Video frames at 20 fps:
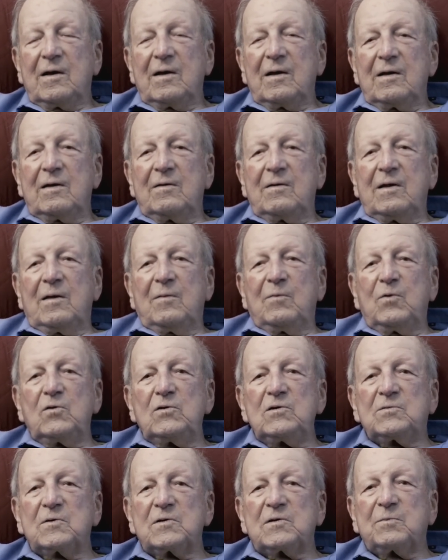And
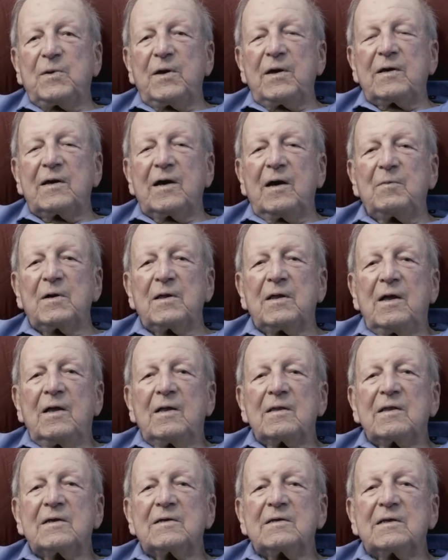Moose was a big guy, but
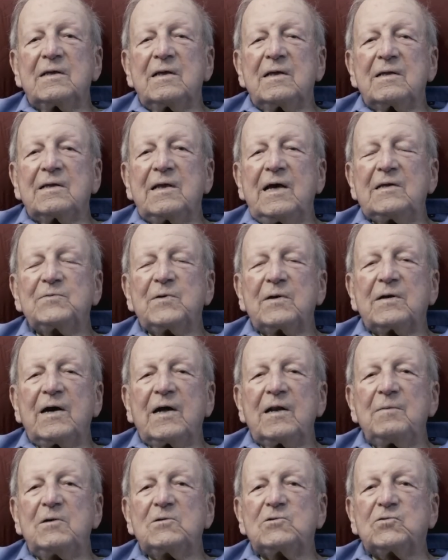that's what
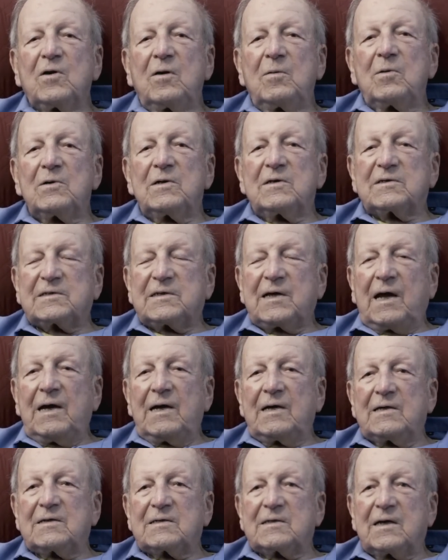got him in trouble, his
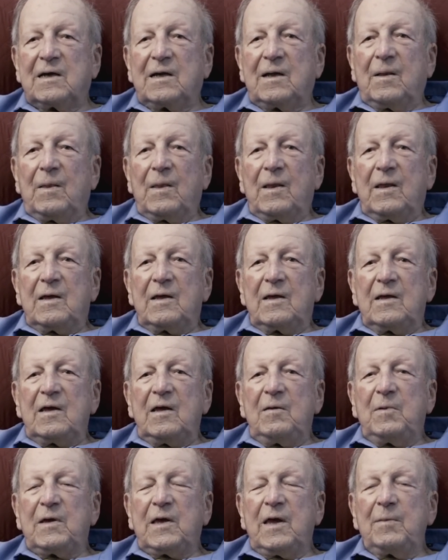size.
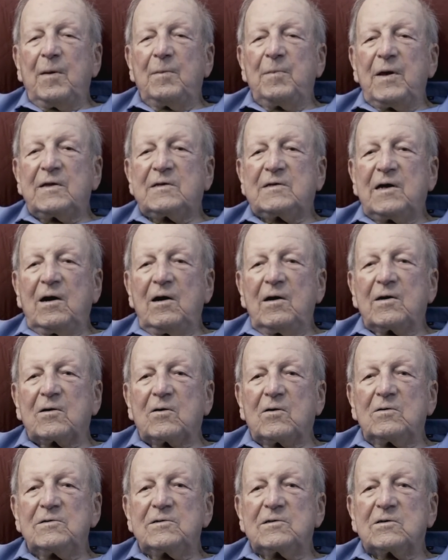He became a big target
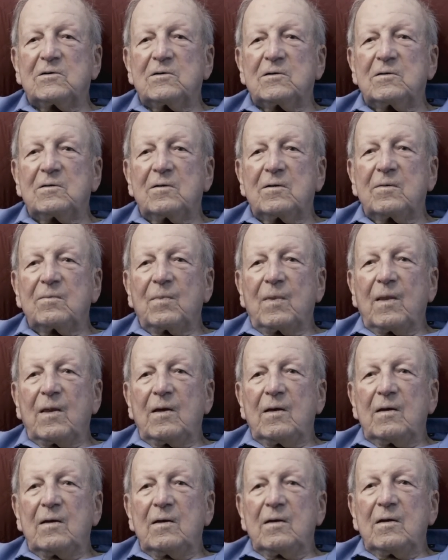also.
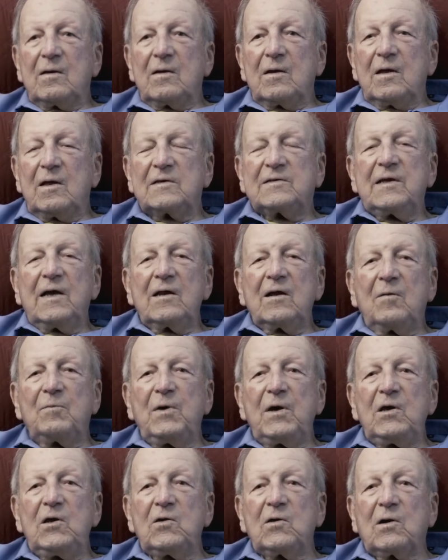It's not how
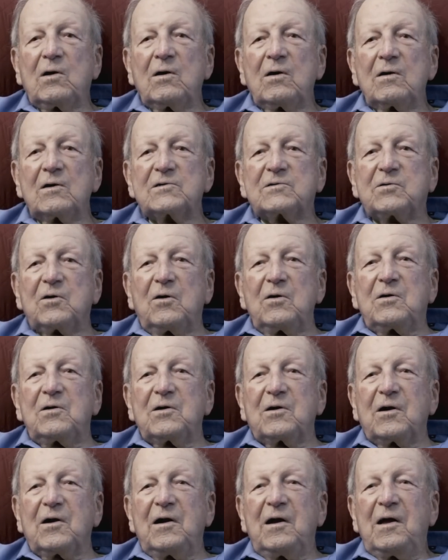big you are or how strong you
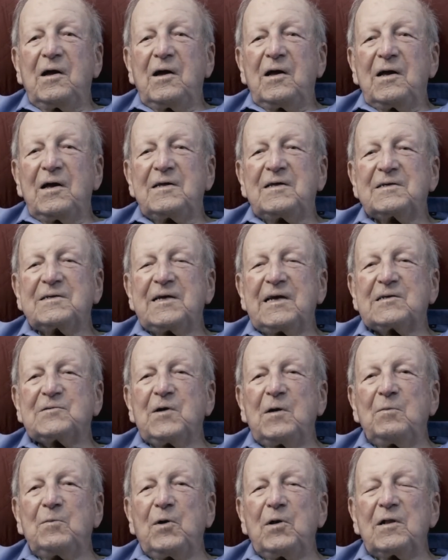are. It just takes
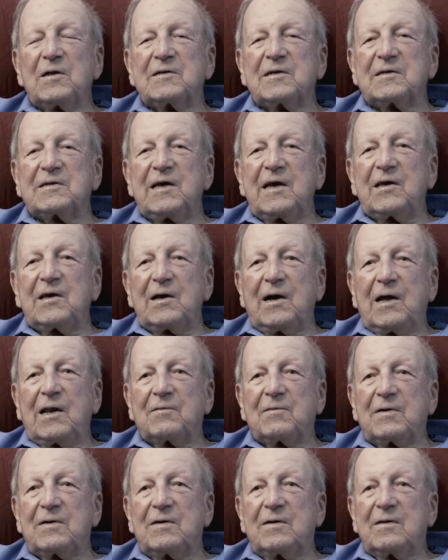one bullet to take you out
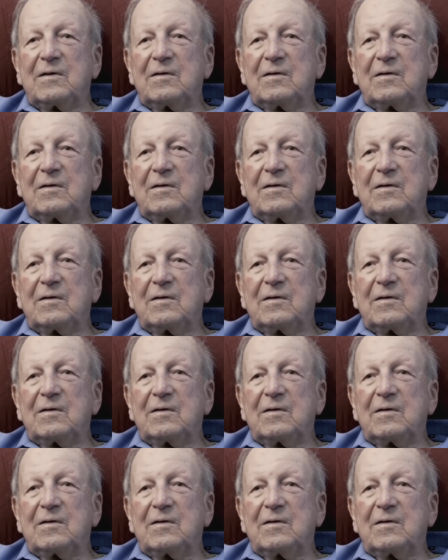of it.